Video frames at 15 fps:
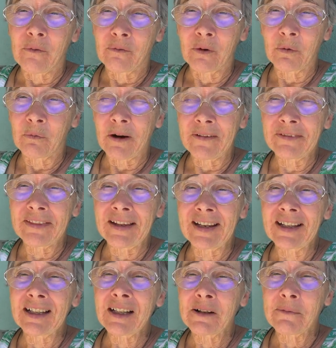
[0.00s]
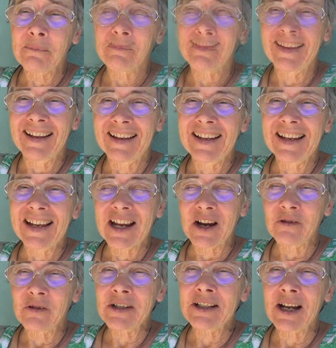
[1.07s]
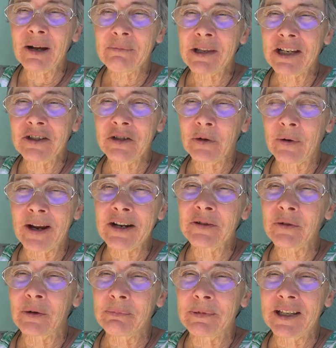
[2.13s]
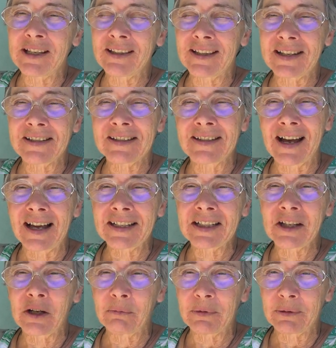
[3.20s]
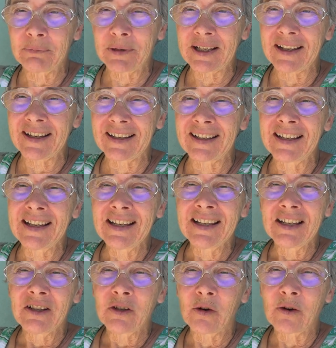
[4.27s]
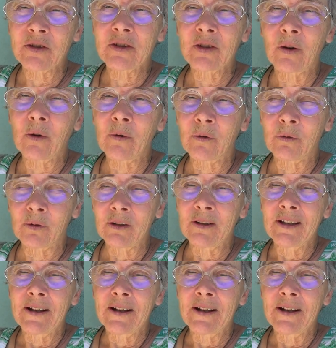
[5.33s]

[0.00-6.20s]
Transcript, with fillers: For one thing, every time that you enter a being that's not a human being, your soul